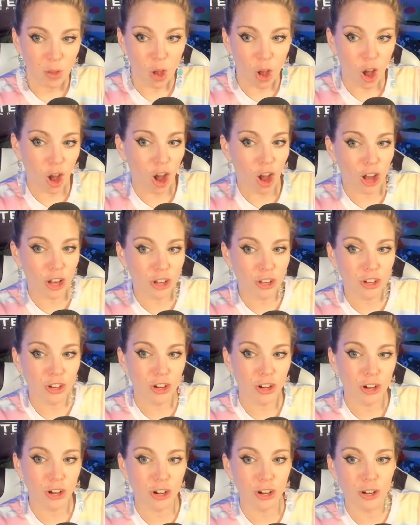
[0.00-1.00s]
on
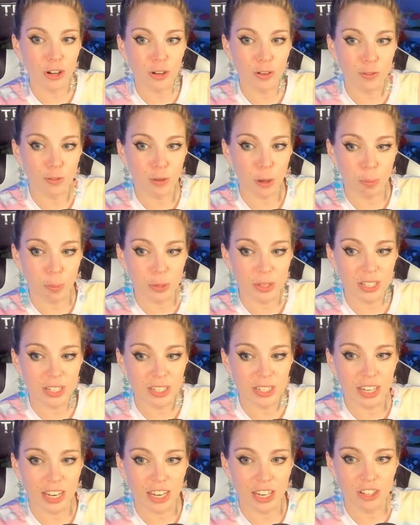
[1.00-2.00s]
curve
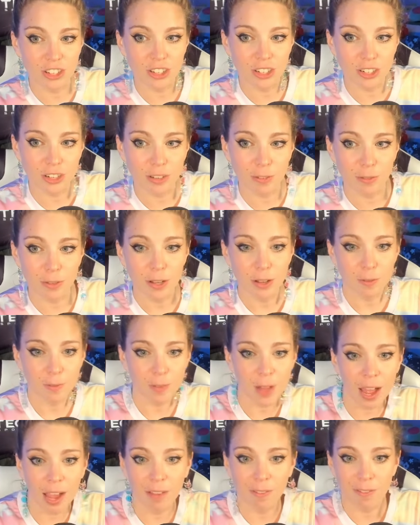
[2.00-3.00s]
representation of
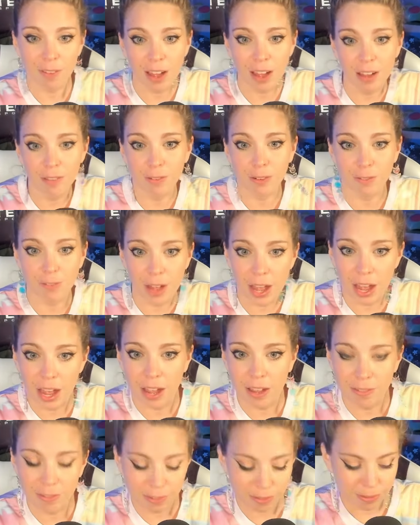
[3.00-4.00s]
5/5 for
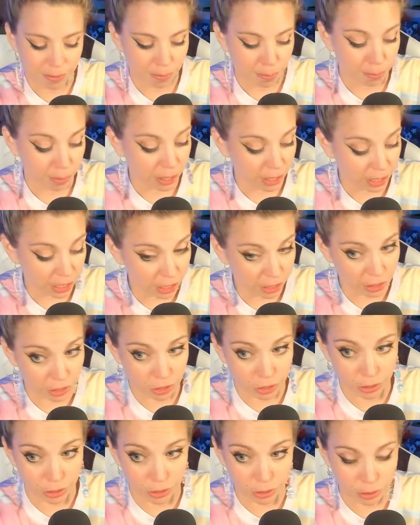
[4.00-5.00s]
5, but gets
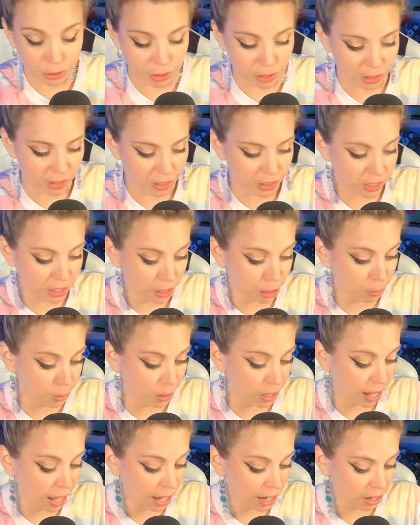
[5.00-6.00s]
2 since it's a little
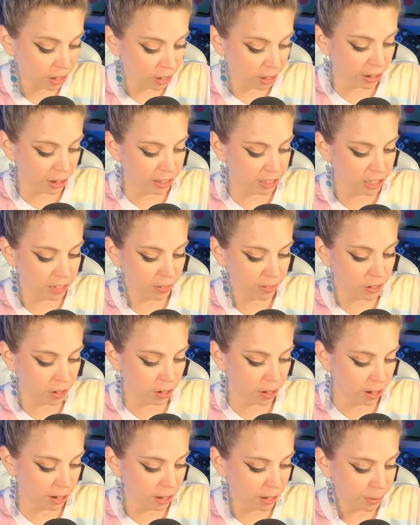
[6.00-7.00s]
bit higher cost of a
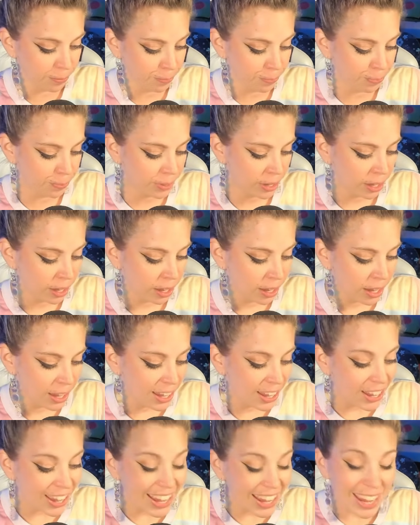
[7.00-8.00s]
card.
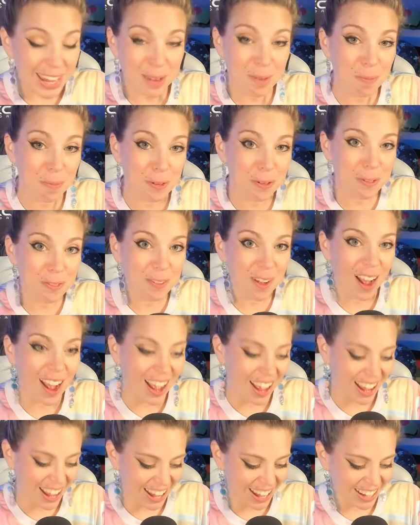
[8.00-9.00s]

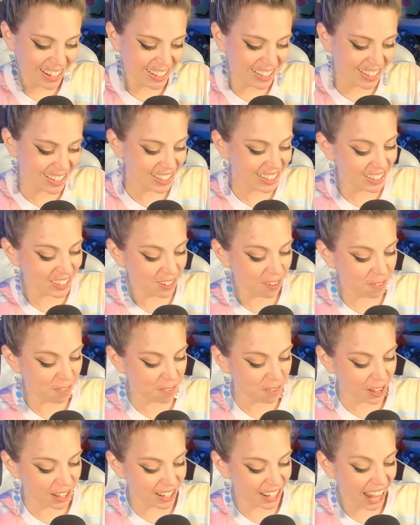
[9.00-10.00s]
Improvise. This is a
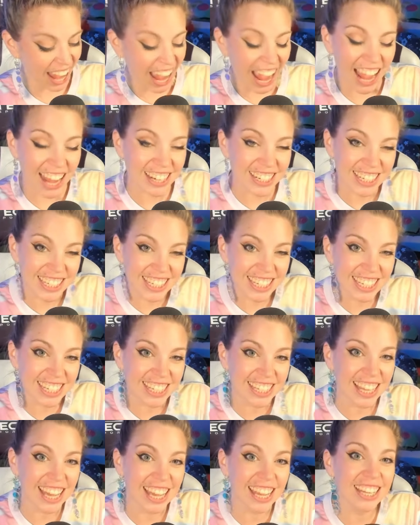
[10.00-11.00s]
fun
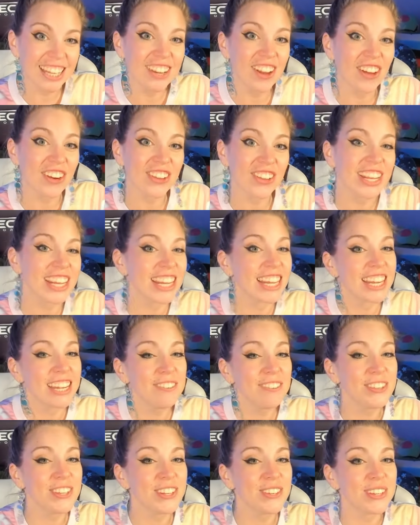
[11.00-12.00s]
action that not only
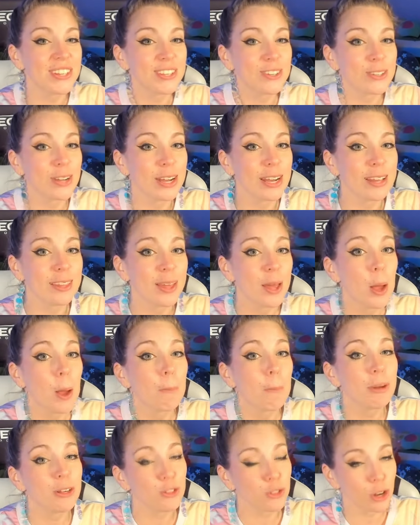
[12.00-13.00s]
gives you a strength,
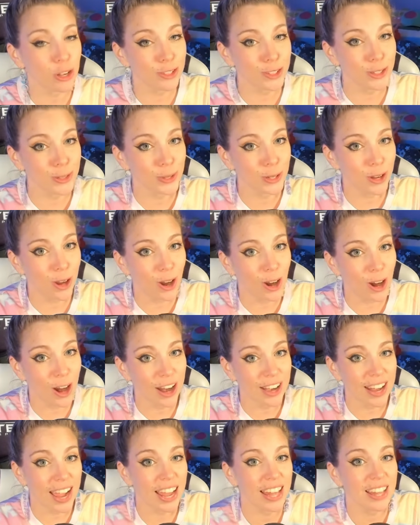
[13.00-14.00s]
but draws you a
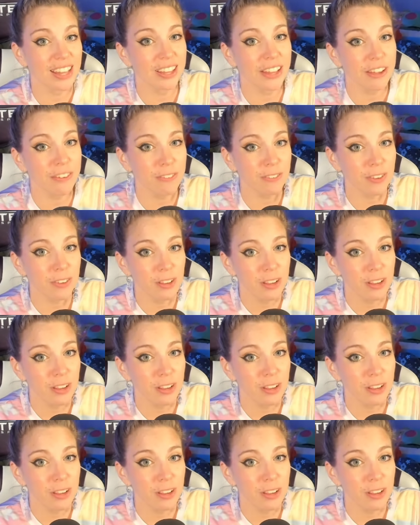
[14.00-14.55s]
card. I love